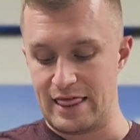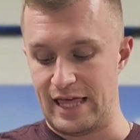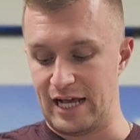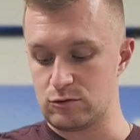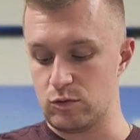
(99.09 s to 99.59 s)

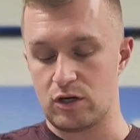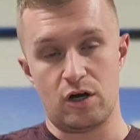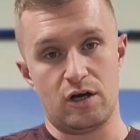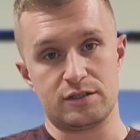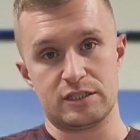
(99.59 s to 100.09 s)
that's what
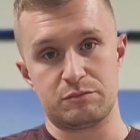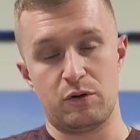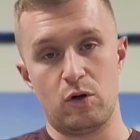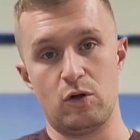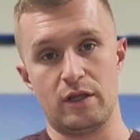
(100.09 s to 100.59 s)
causes
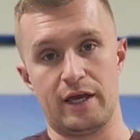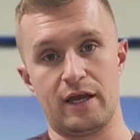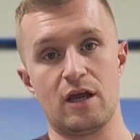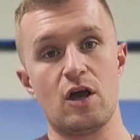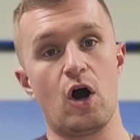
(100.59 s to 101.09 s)

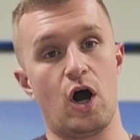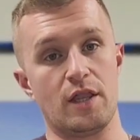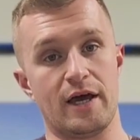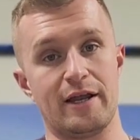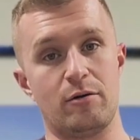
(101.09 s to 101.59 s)
pulling on that